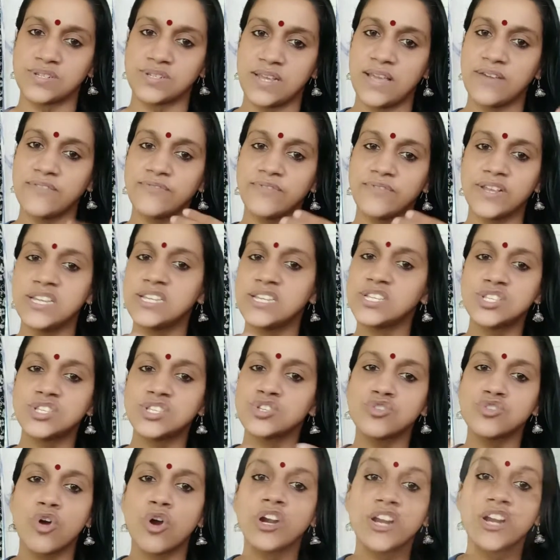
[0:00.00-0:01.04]
It is
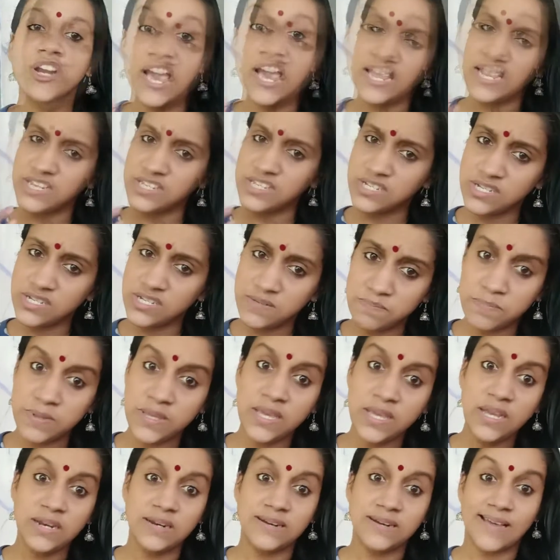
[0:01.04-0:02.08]
not, let it
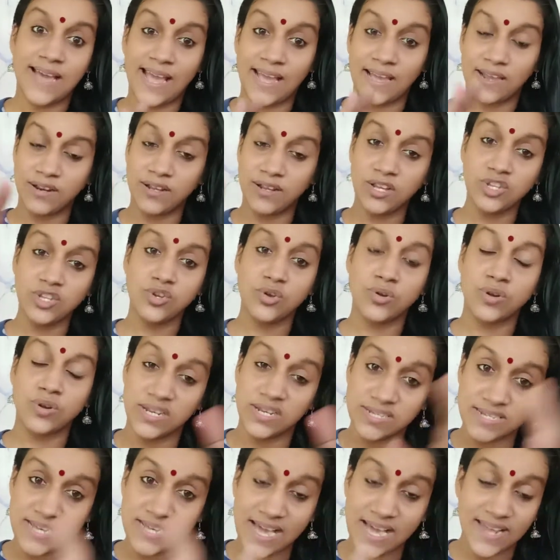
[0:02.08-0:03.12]
be direct or
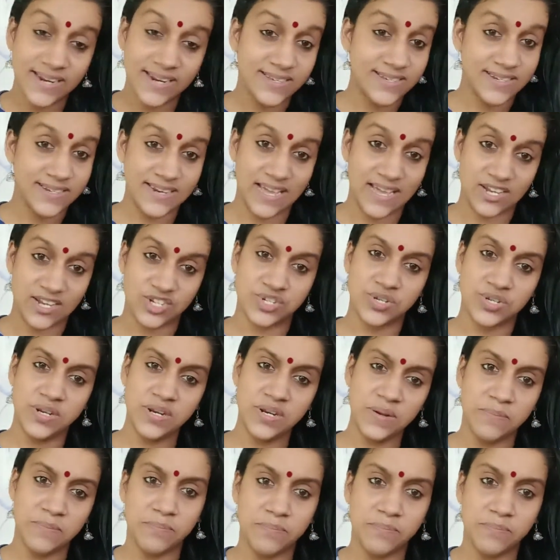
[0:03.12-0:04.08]
indirect election,